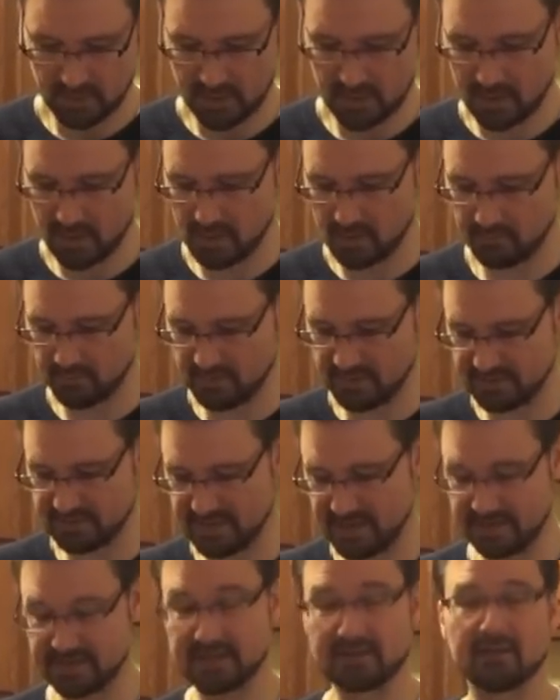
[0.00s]
um,
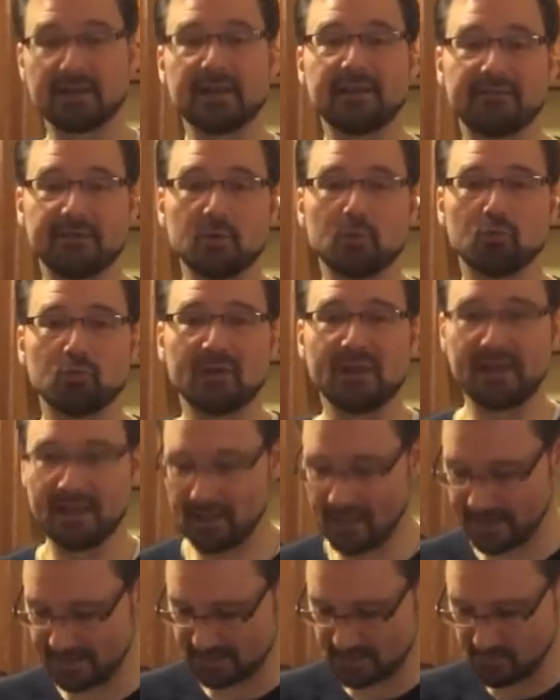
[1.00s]
technically, if you really
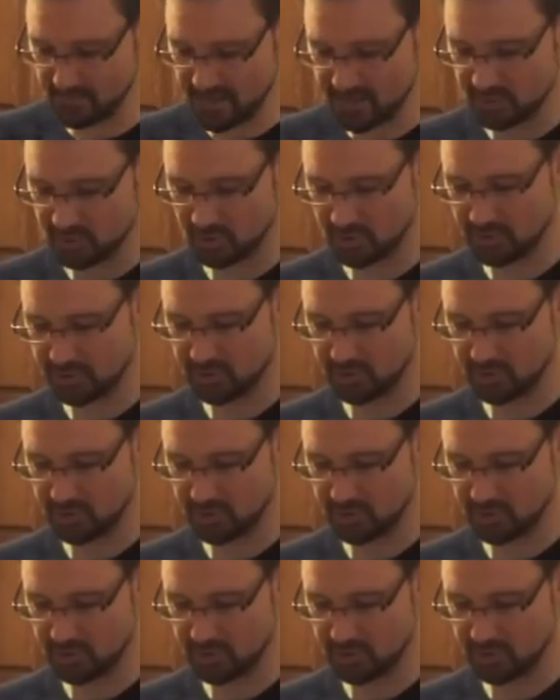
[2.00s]
like to measure,